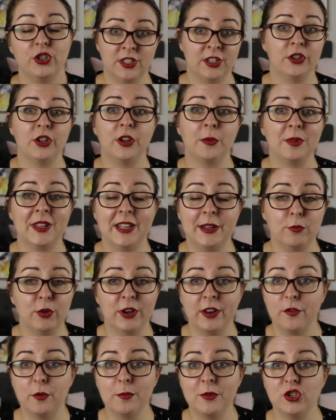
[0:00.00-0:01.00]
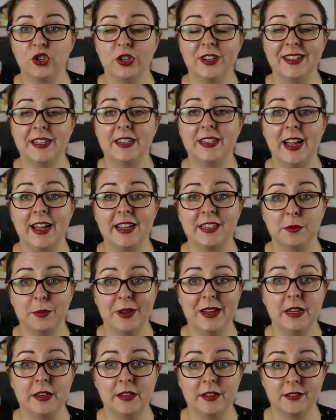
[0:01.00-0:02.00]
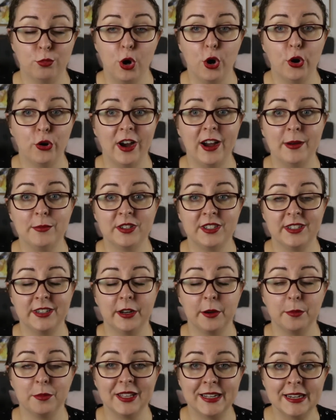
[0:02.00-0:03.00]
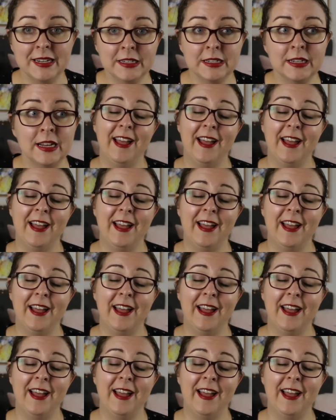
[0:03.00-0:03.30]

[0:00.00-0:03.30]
to complete whatever mission he has been programmed to complete.